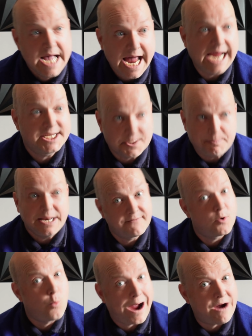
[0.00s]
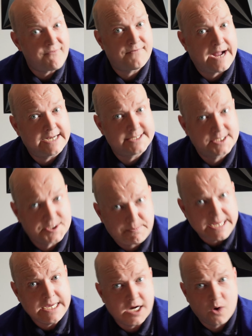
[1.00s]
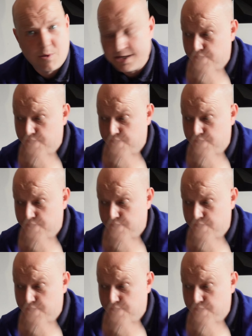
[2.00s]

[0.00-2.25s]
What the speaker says: It's a bit of a wow factor speaker when